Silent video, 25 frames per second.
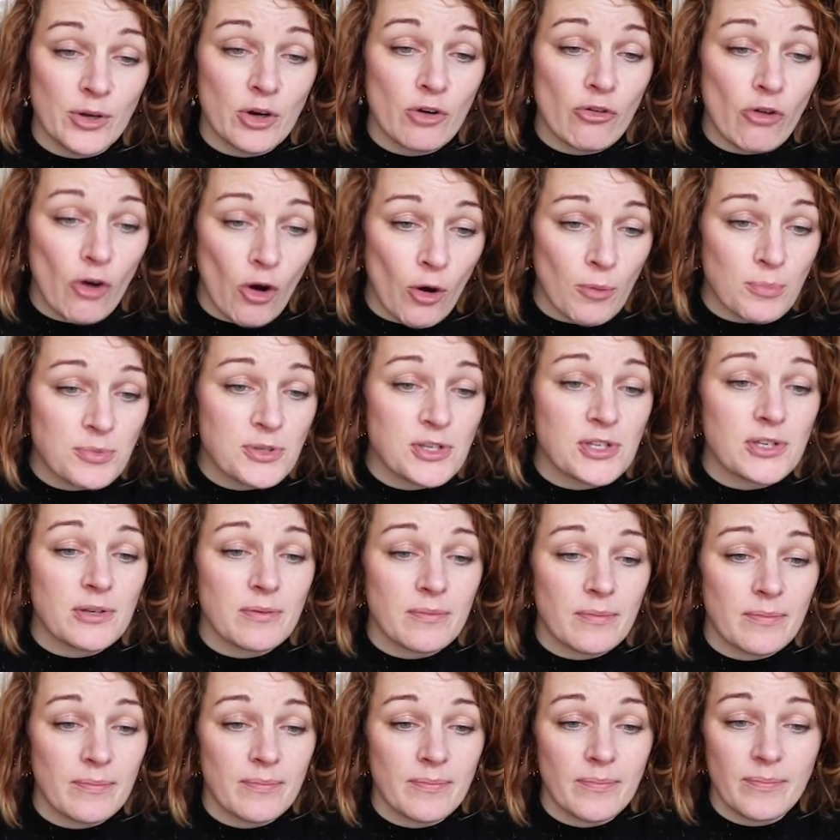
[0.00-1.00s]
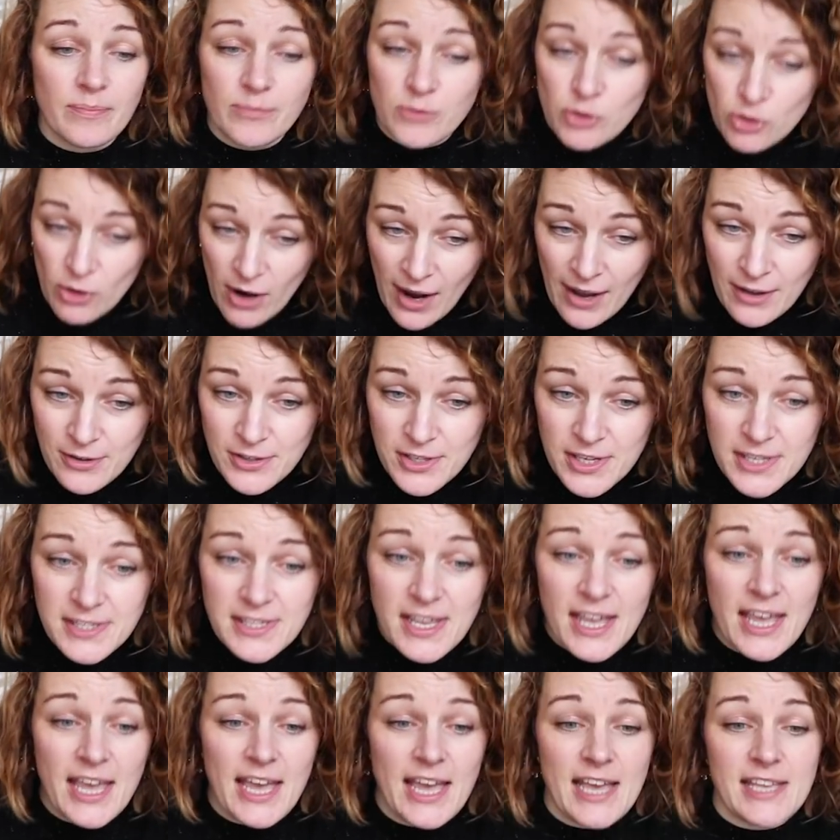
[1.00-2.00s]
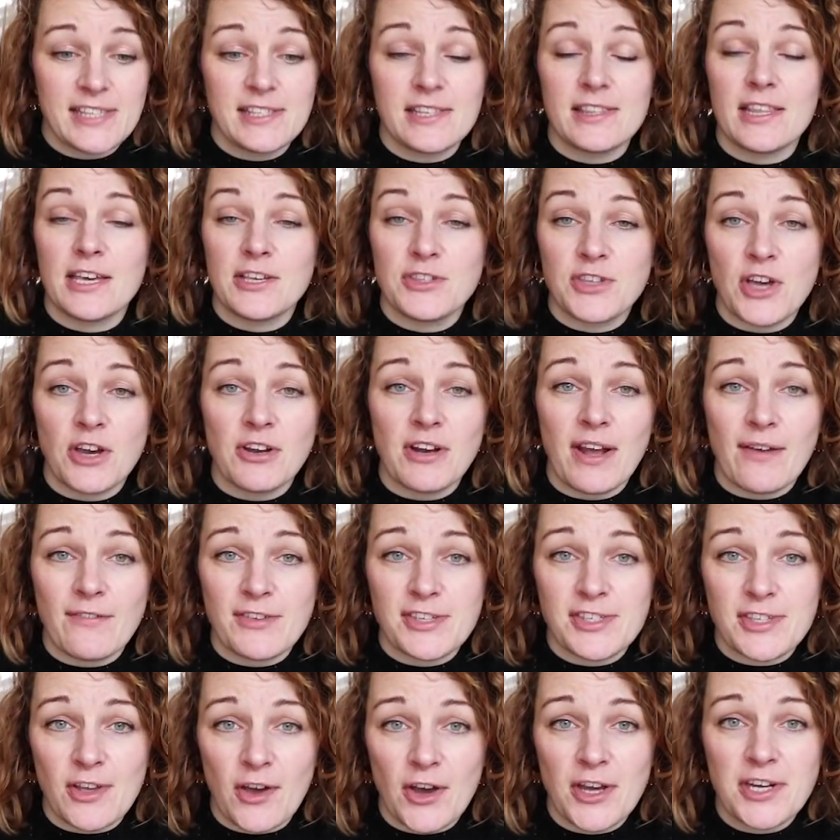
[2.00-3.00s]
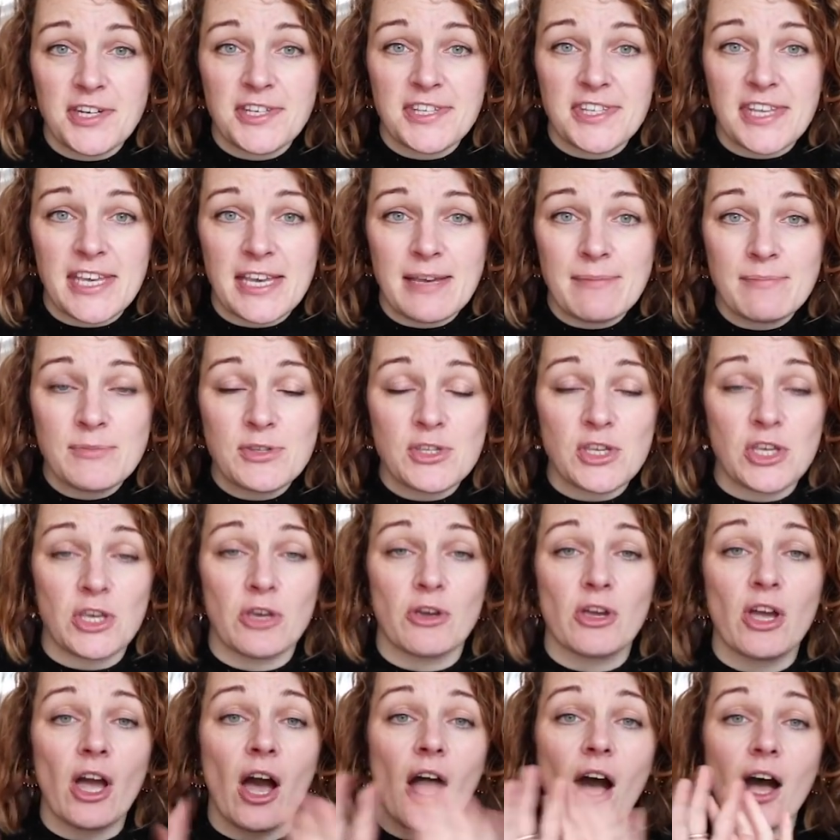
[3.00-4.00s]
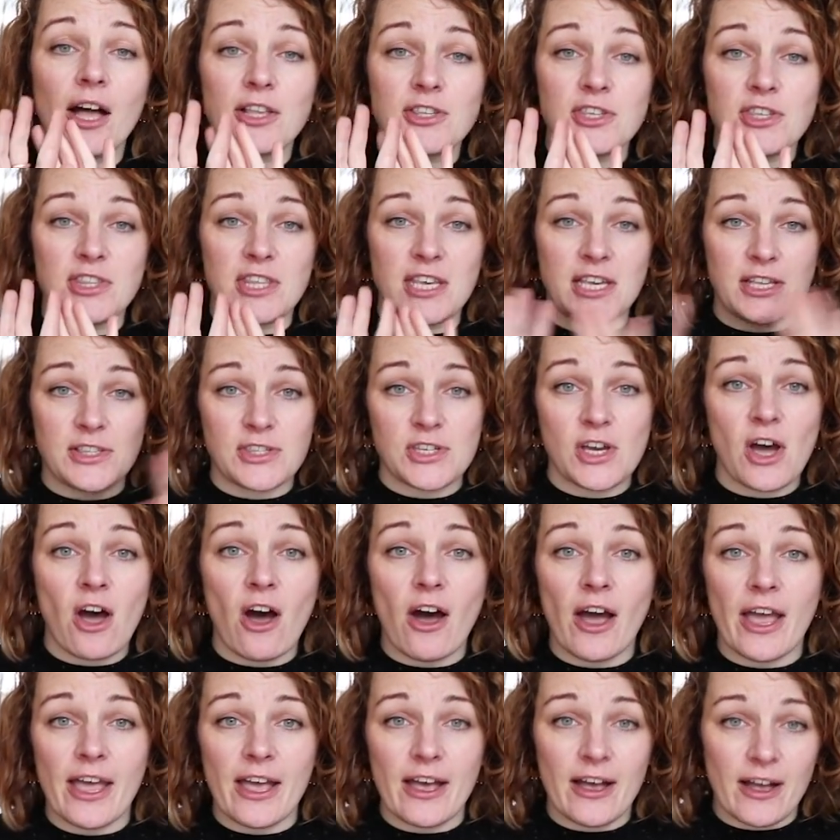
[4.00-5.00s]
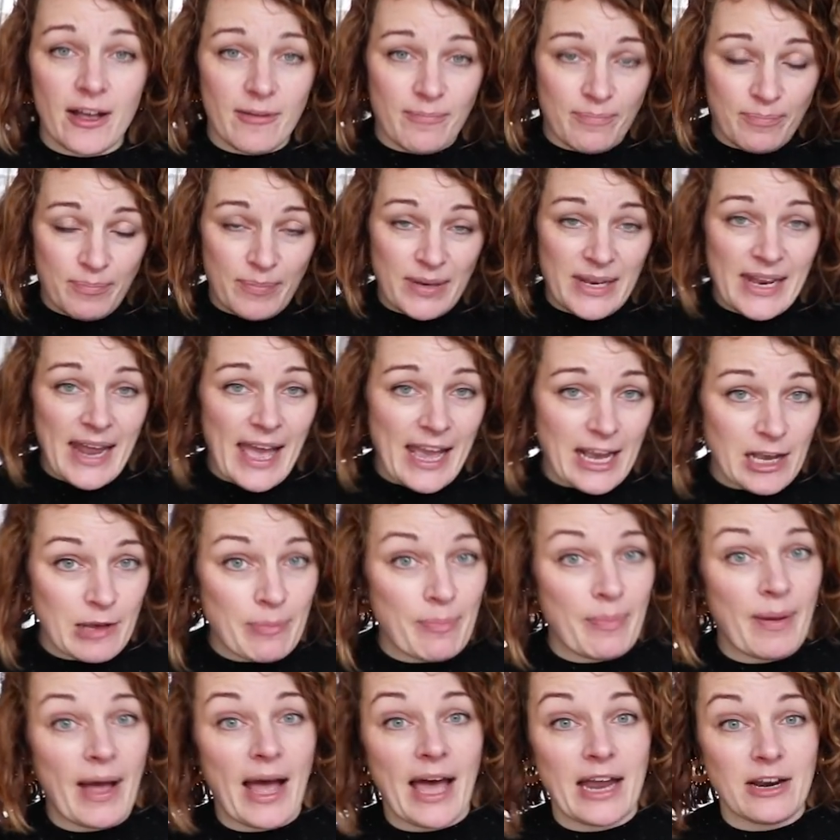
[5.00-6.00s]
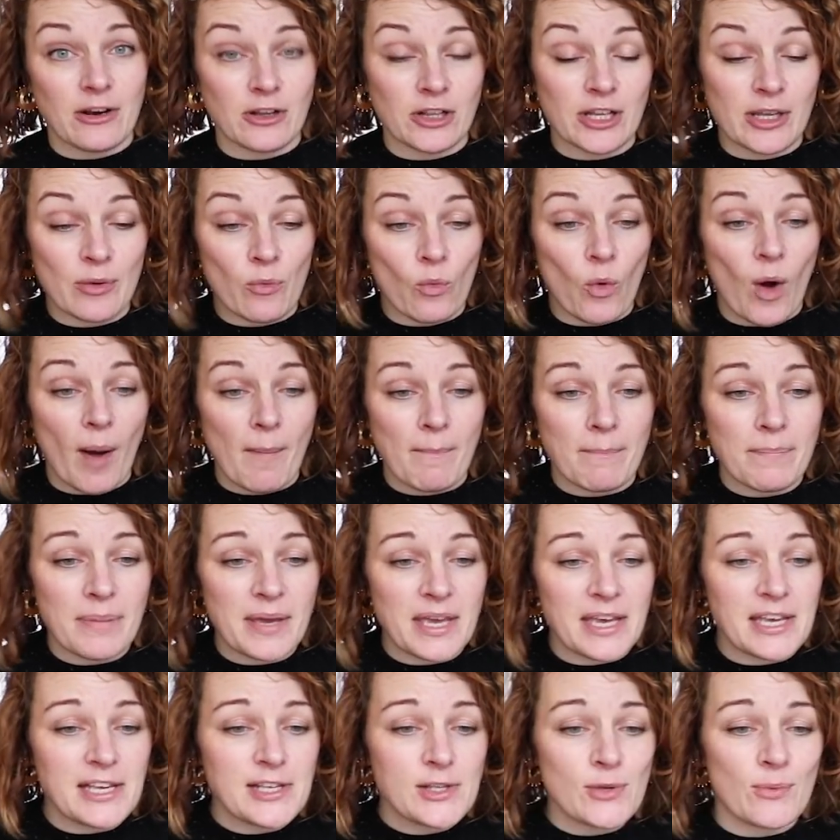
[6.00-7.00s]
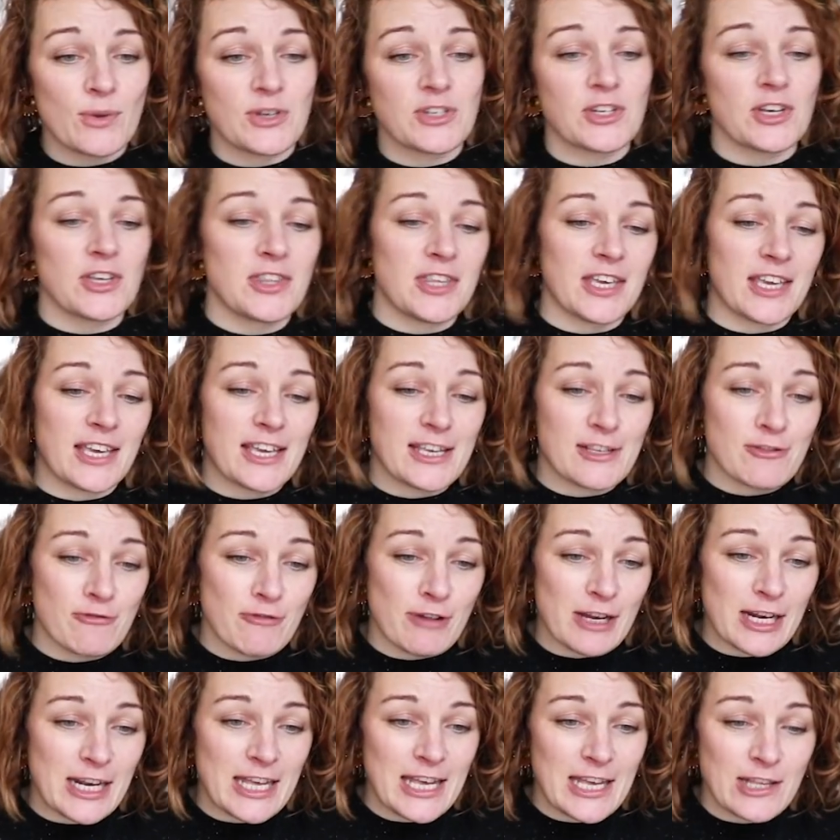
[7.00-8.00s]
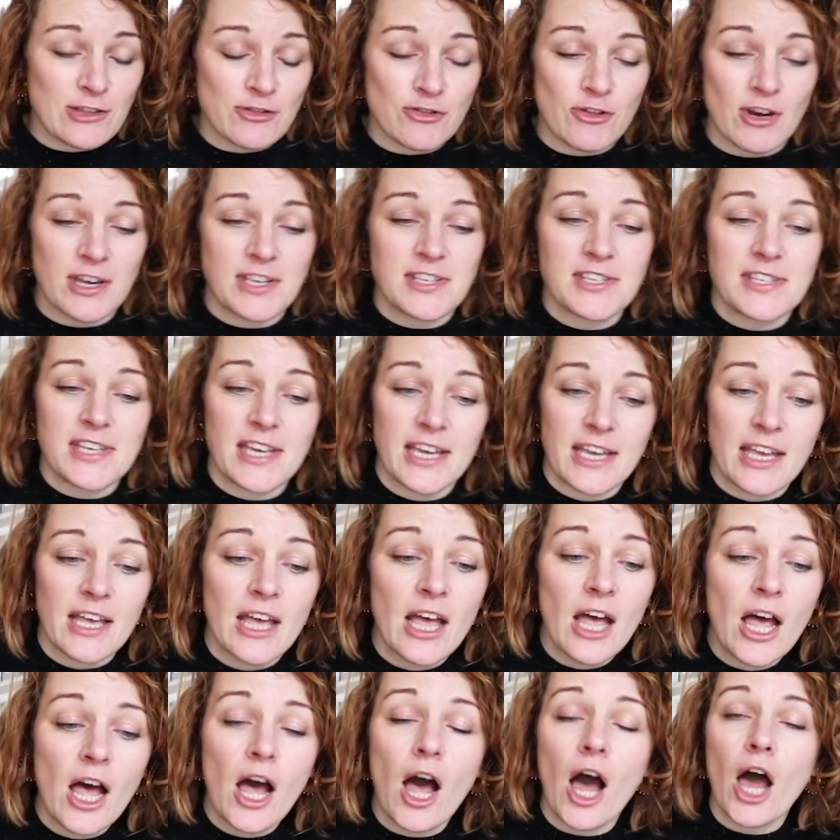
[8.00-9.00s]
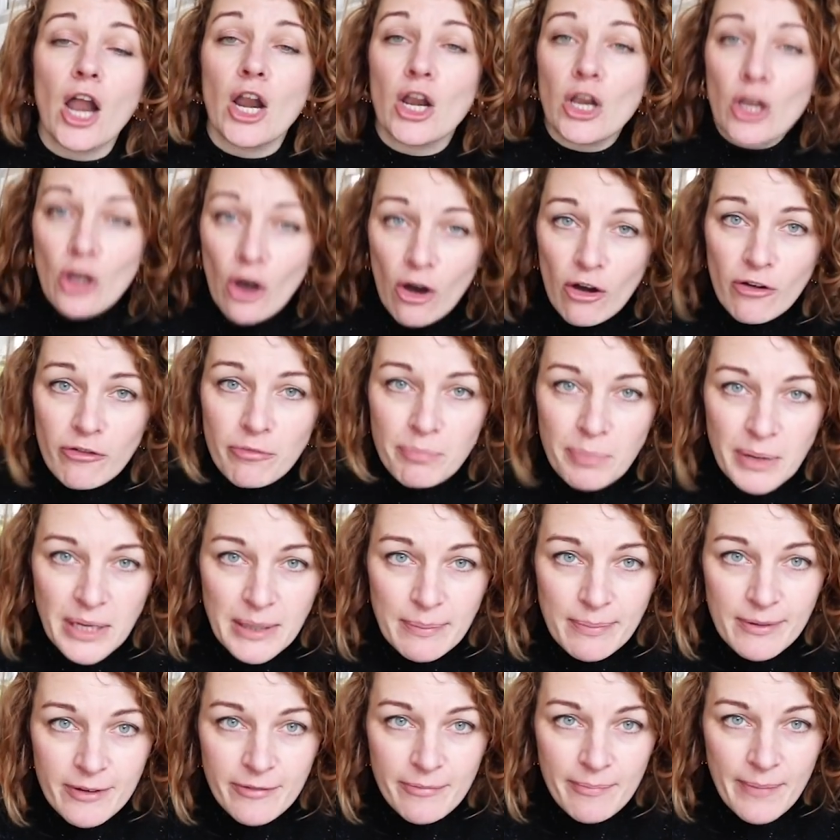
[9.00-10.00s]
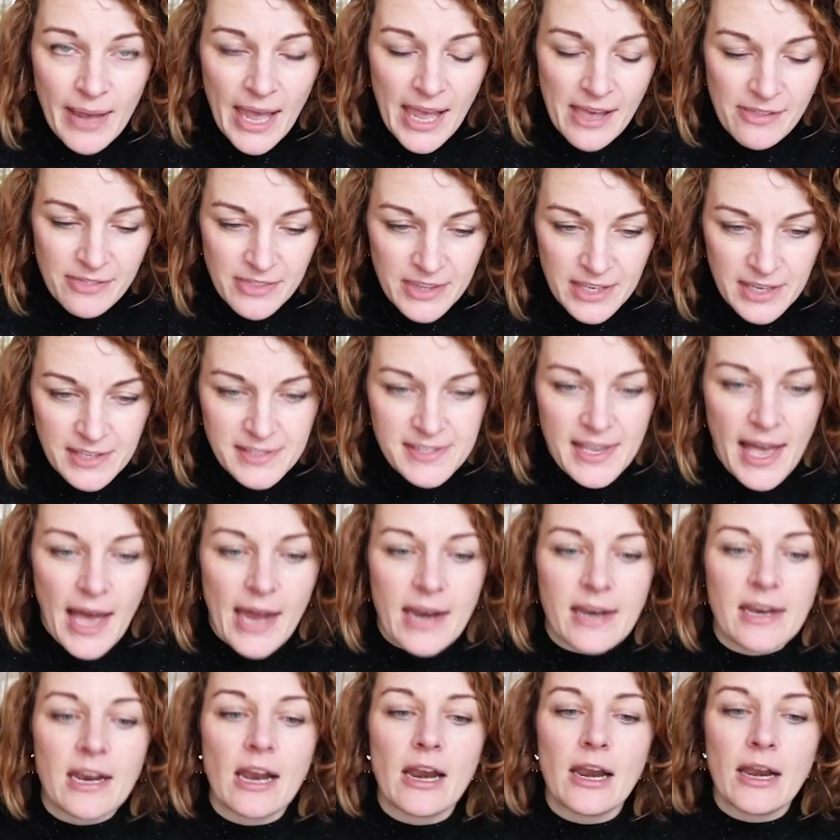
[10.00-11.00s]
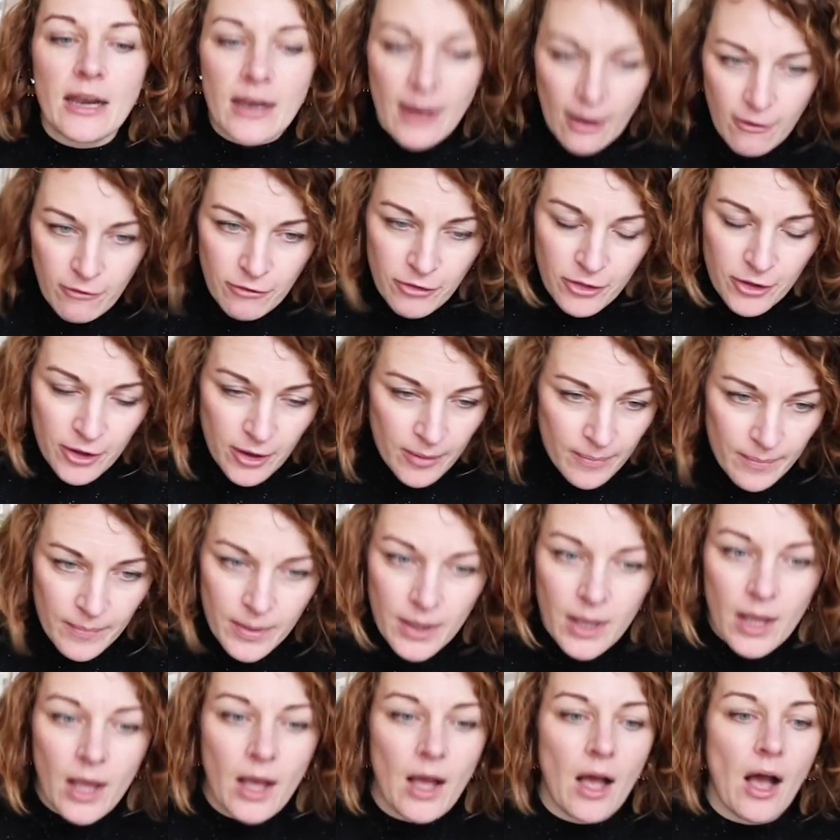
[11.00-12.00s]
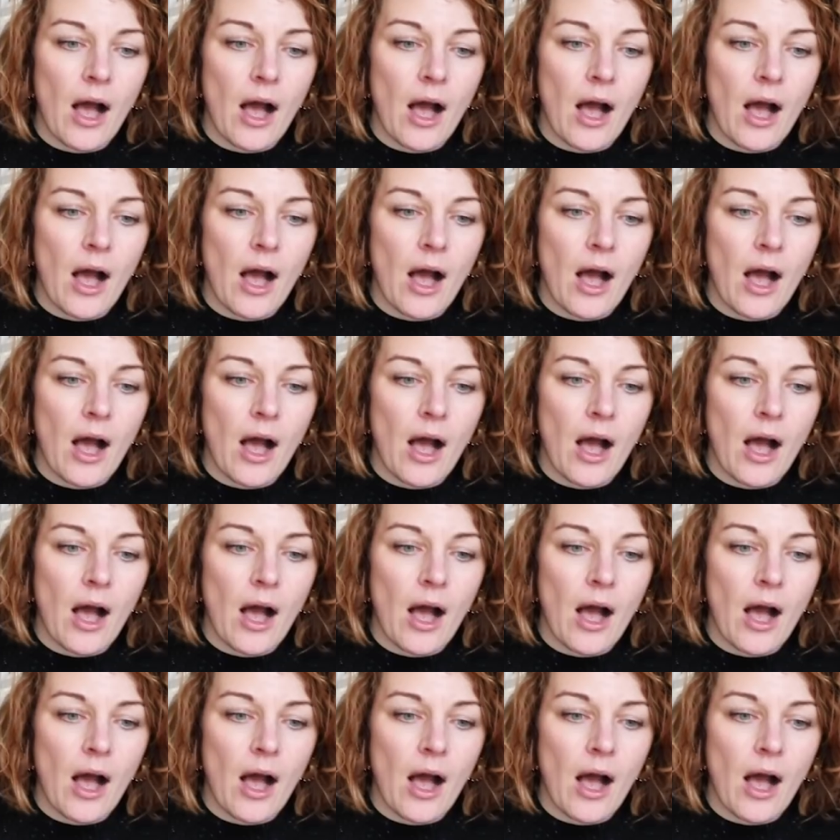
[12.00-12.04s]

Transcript: cropped trousers is that they don't have a side seam, so you cut the entire leg panel in one piece, which I think is really interesting. A lot of people have made these and love them.